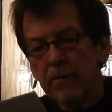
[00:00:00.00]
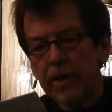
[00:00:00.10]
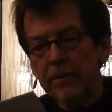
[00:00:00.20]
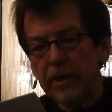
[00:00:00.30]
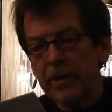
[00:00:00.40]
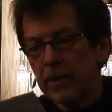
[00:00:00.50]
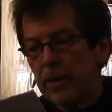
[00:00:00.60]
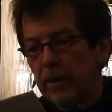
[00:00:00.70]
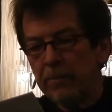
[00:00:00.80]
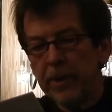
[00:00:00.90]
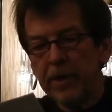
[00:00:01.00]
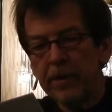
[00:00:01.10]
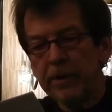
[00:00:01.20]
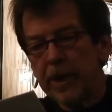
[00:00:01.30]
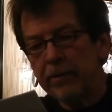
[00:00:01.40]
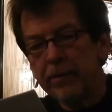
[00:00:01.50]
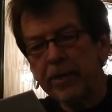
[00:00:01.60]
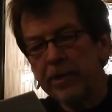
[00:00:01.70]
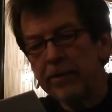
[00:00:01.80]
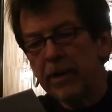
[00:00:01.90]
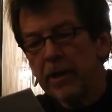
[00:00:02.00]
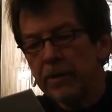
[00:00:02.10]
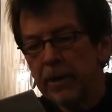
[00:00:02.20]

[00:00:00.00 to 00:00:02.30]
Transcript: maybe a pair now and then,